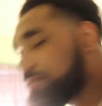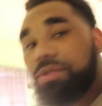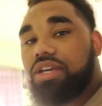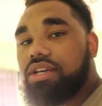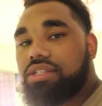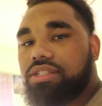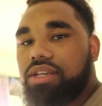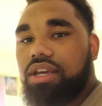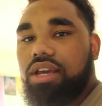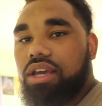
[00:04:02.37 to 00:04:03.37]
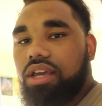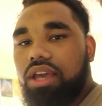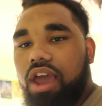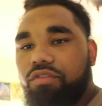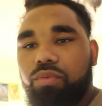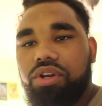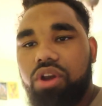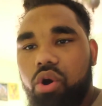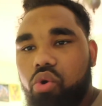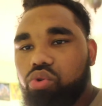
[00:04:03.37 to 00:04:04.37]
because everyone
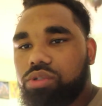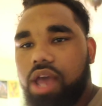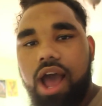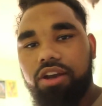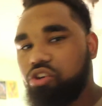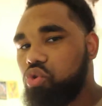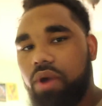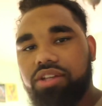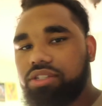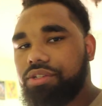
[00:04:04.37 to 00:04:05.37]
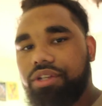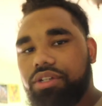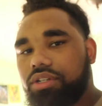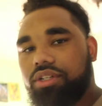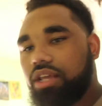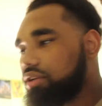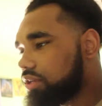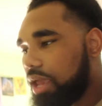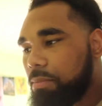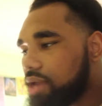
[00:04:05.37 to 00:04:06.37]
knows how the new edges look. They look
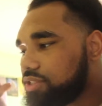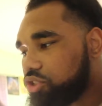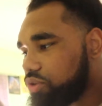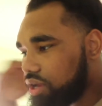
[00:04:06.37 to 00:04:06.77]
like monster truck.